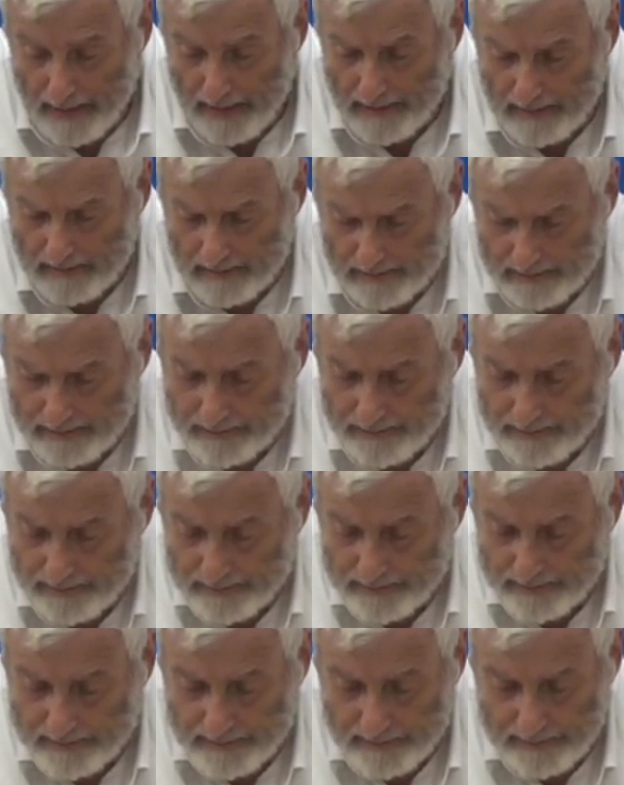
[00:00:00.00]

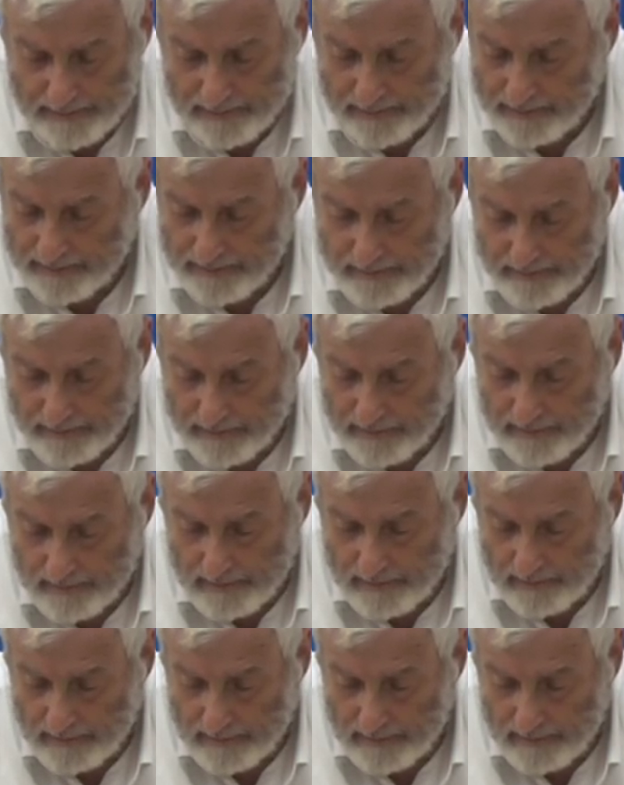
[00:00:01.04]

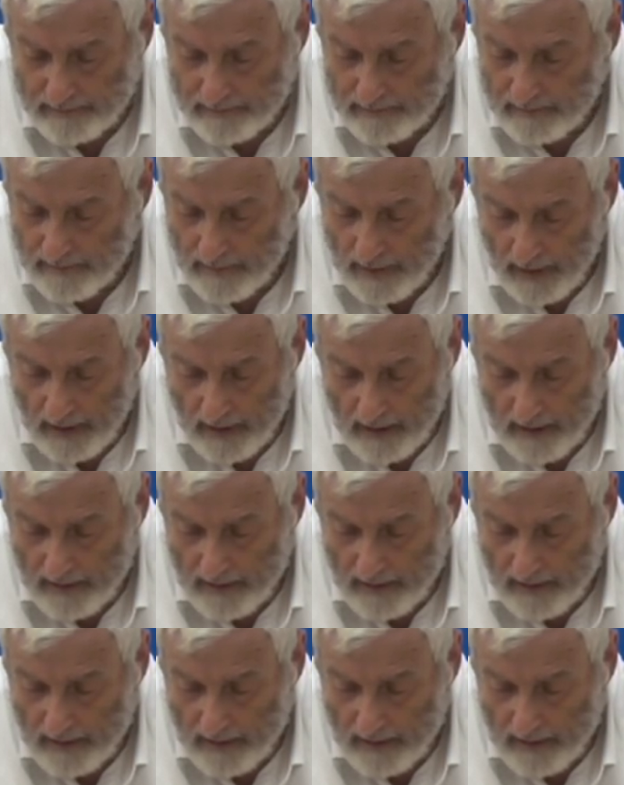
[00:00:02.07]
[no speech]